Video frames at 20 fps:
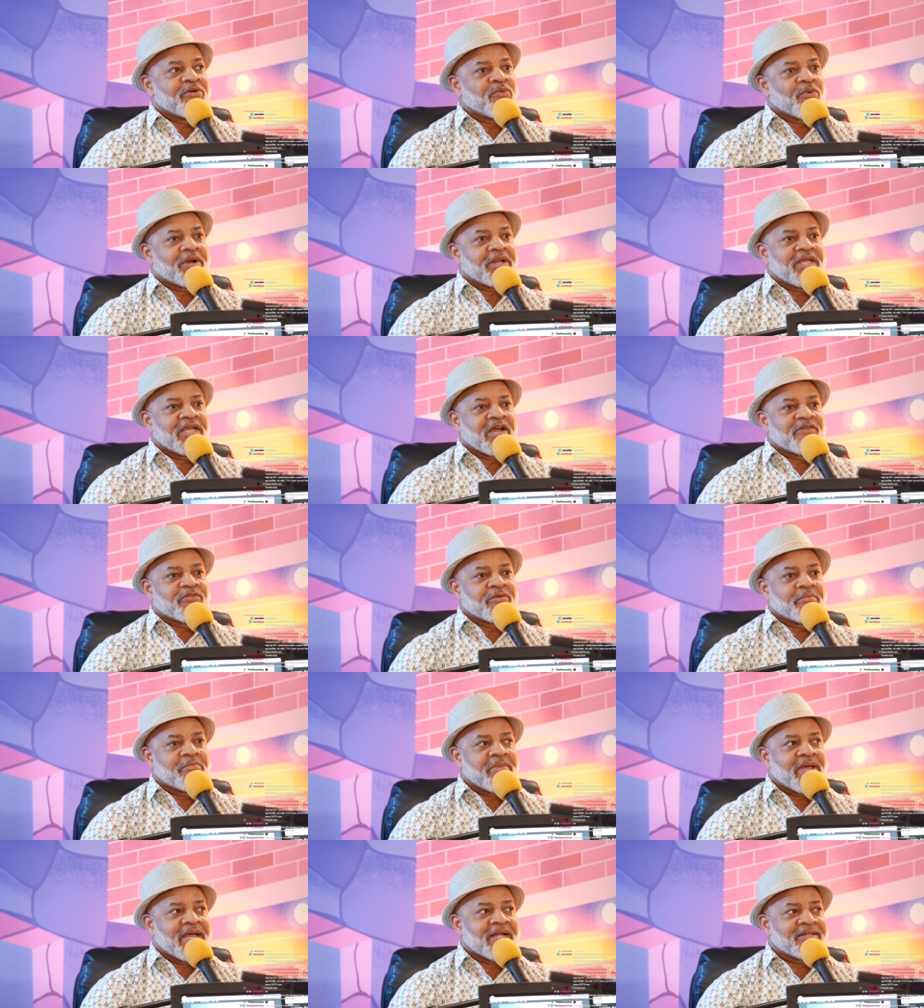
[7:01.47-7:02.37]
everyone he ever
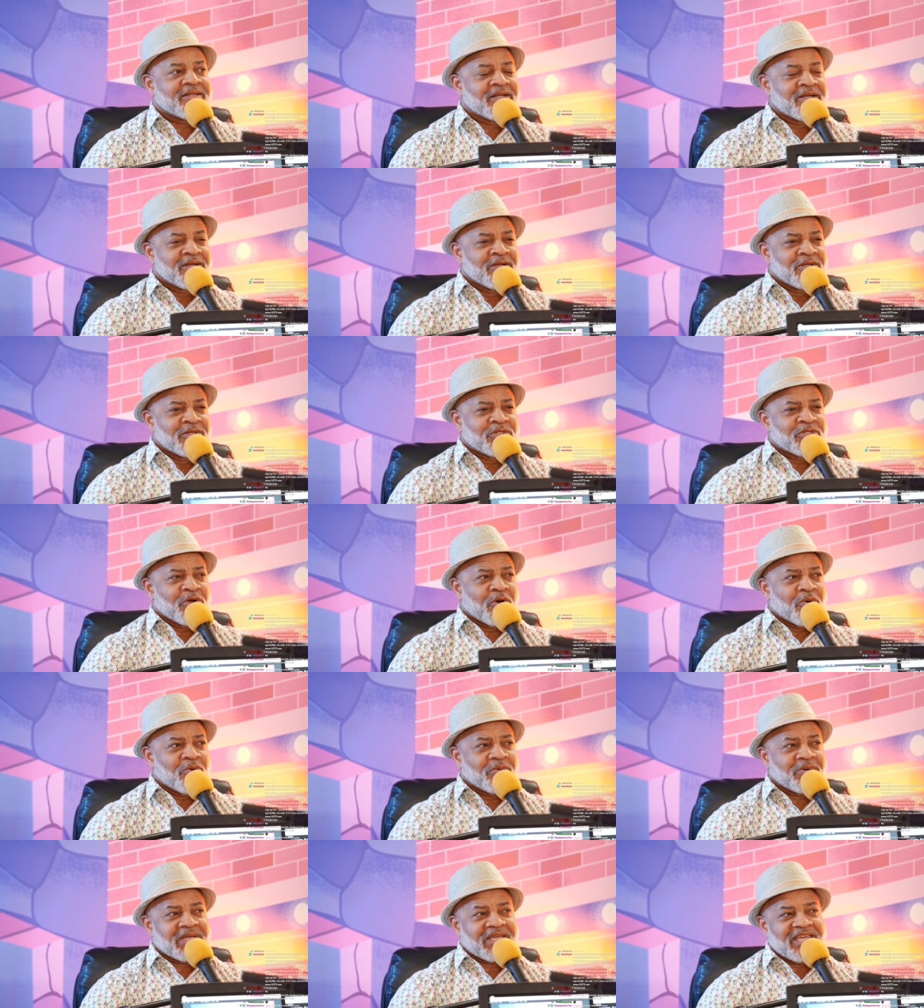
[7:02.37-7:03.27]
met.
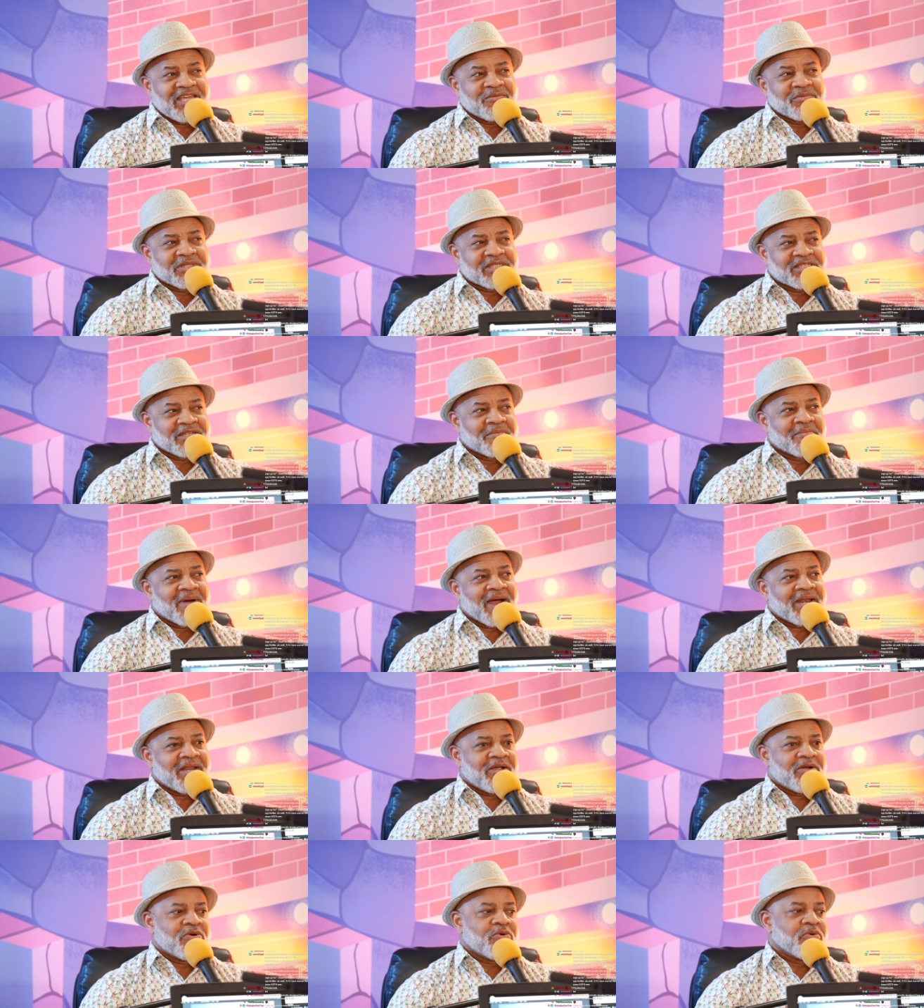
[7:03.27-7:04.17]
So he was
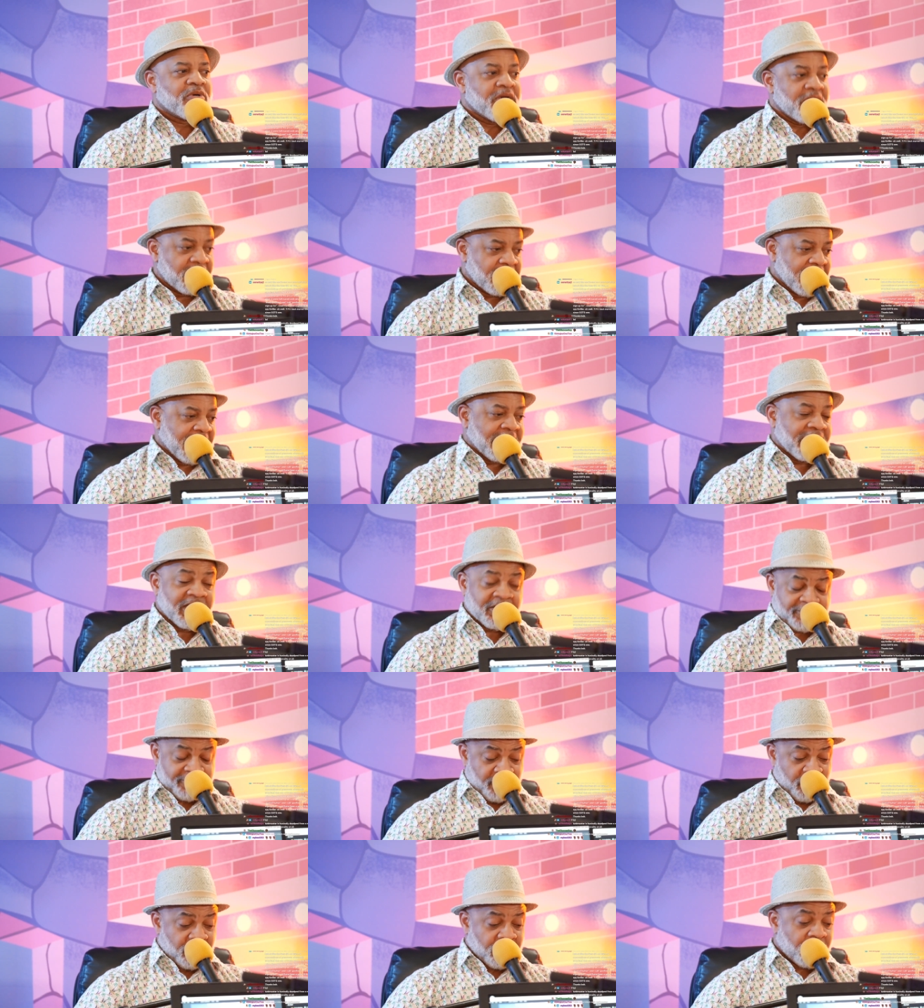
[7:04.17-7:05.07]
somebody who could, at
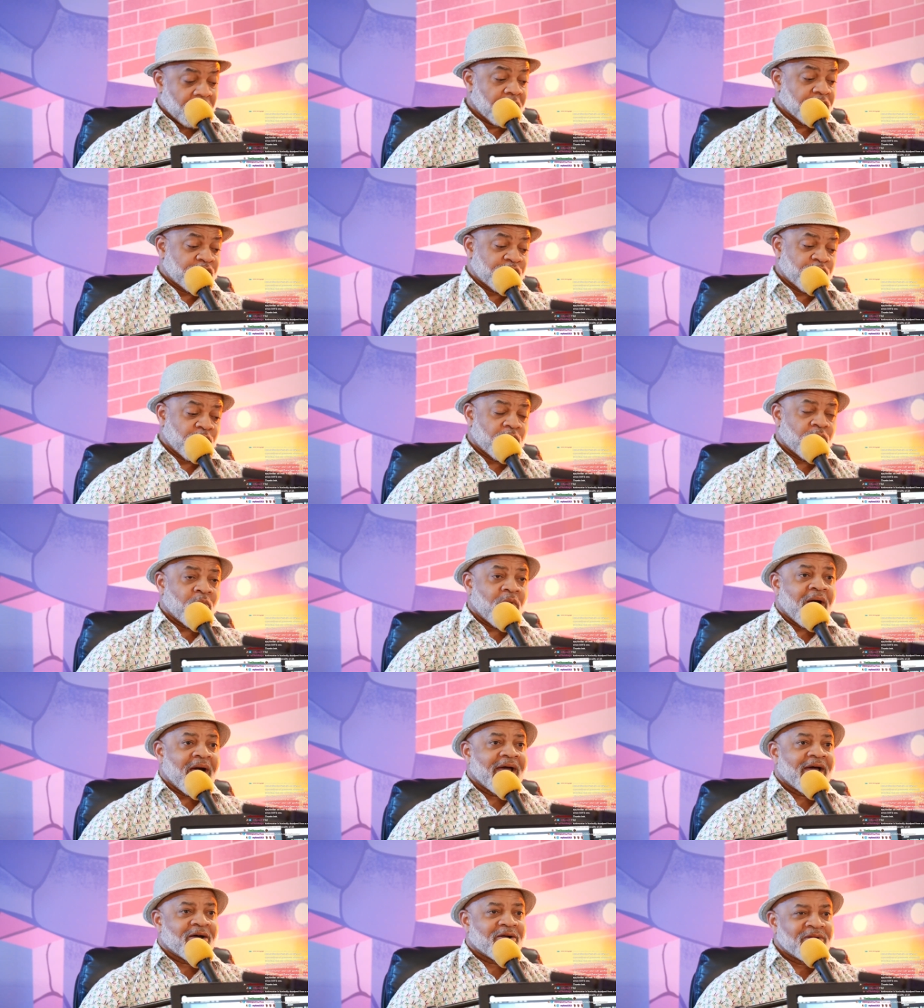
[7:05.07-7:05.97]
least for a short
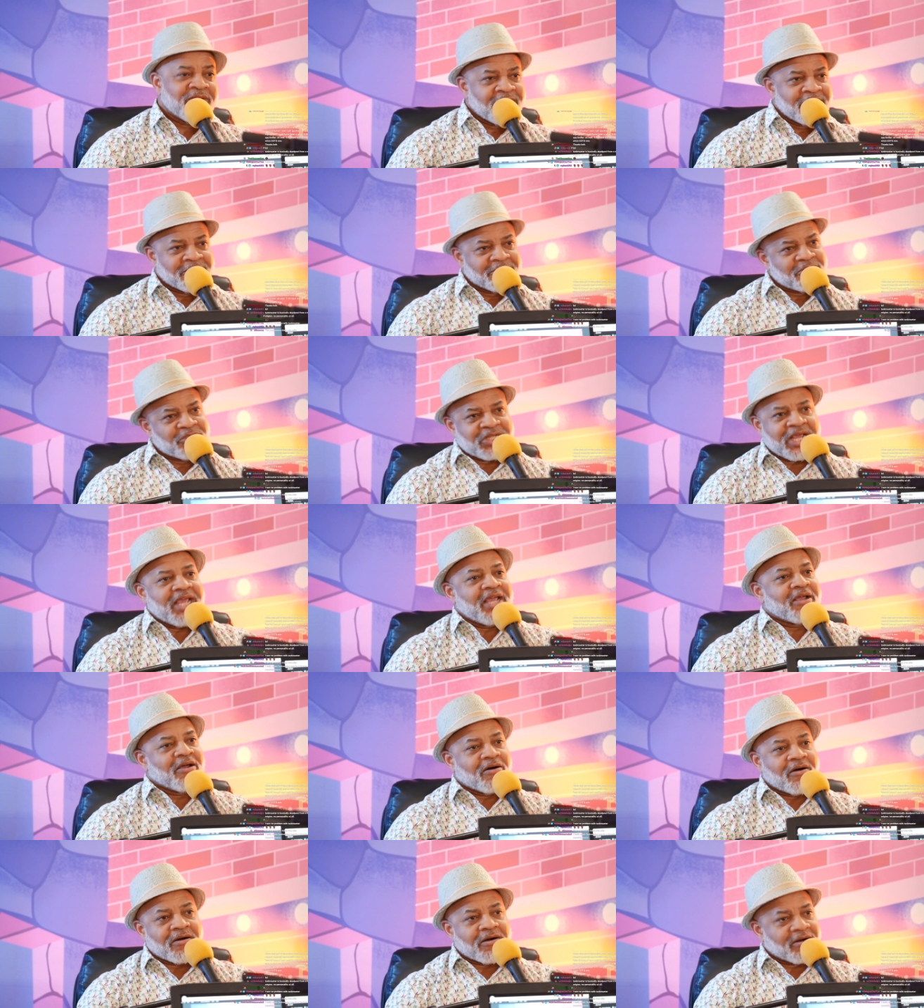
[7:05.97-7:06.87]
while,
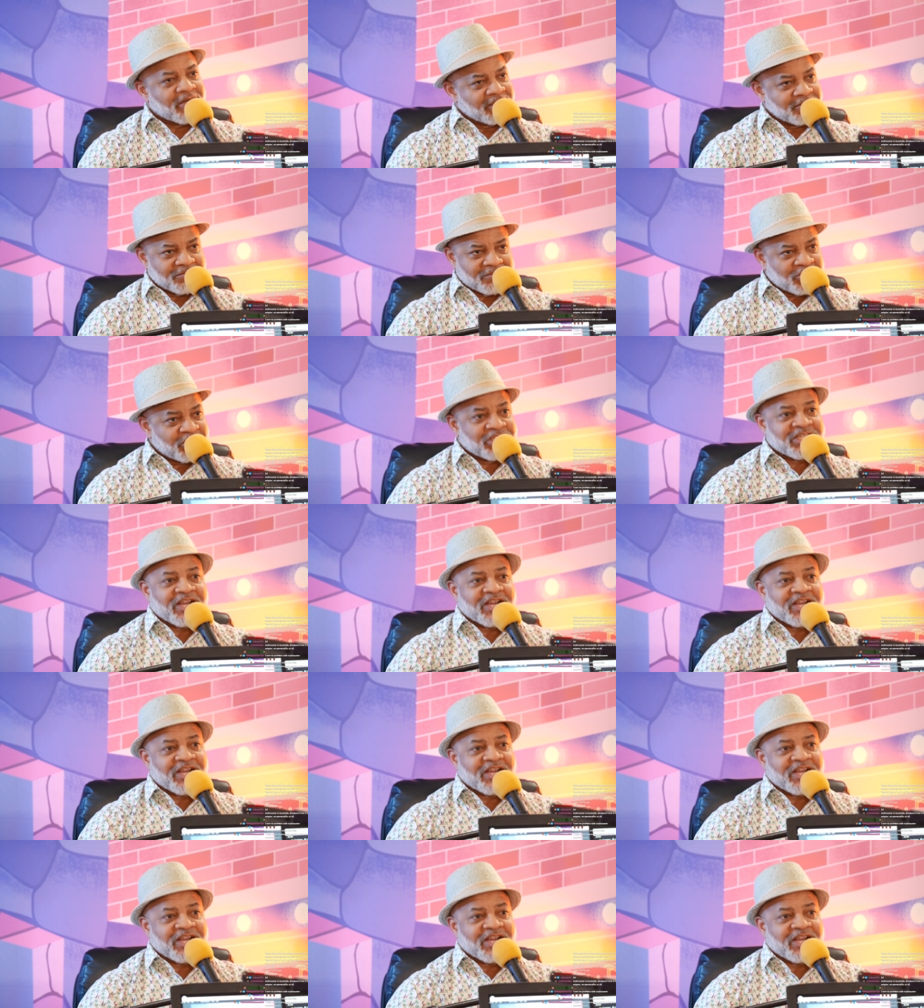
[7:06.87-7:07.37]
take on